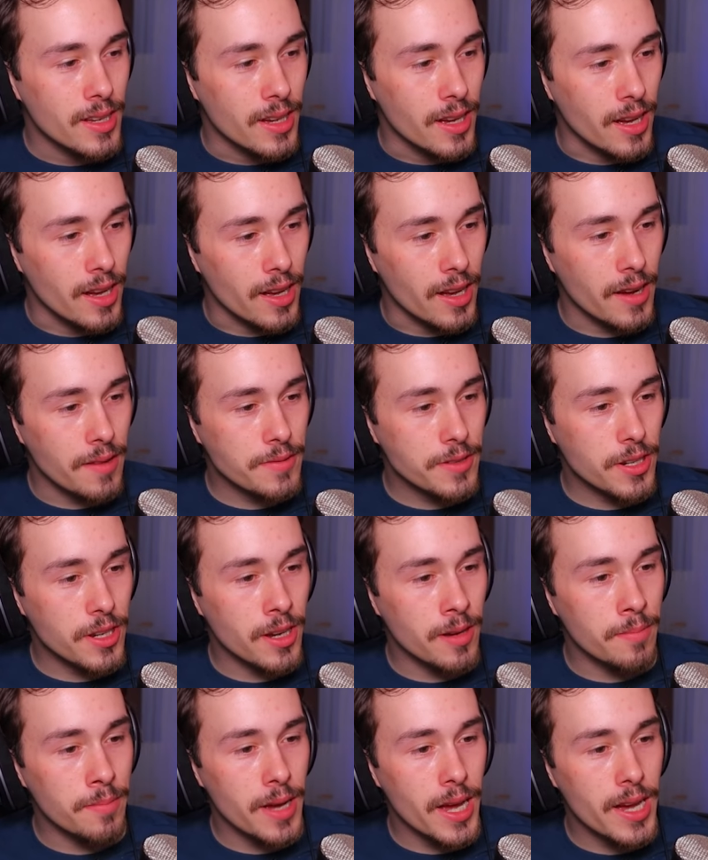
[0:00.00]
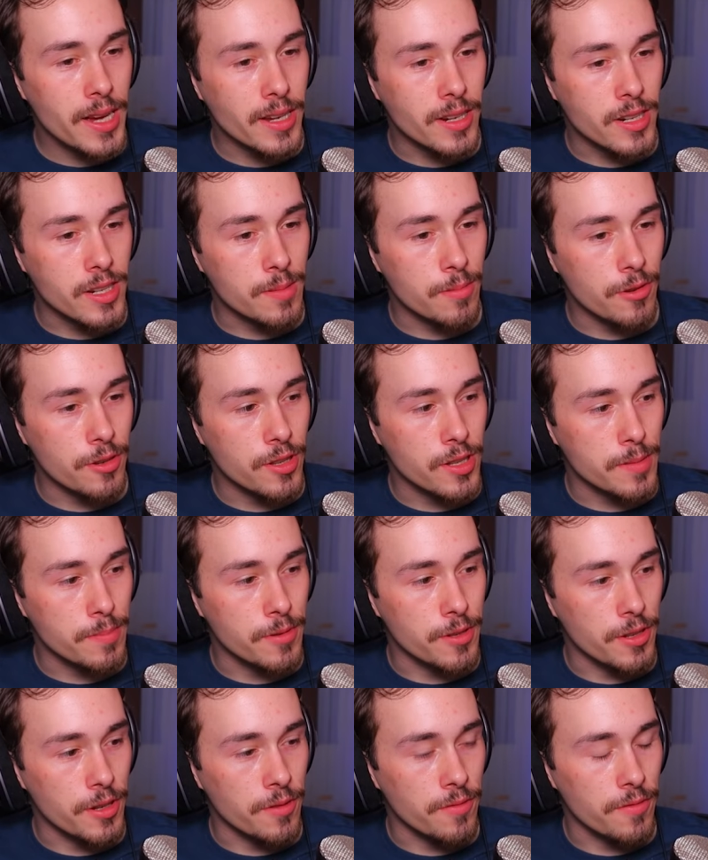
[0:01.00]
I'll have to come back and explore this
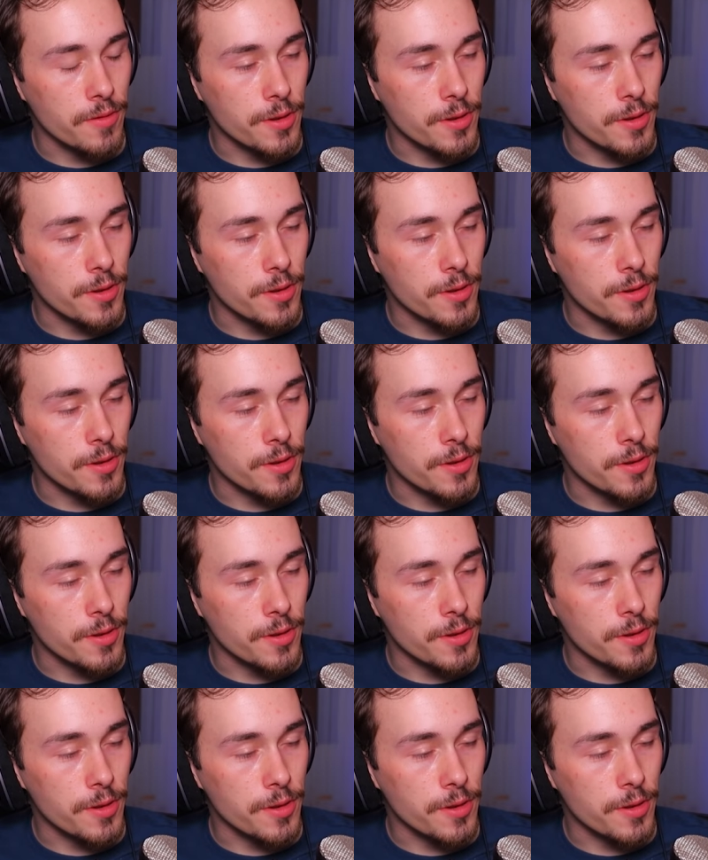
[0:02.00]
building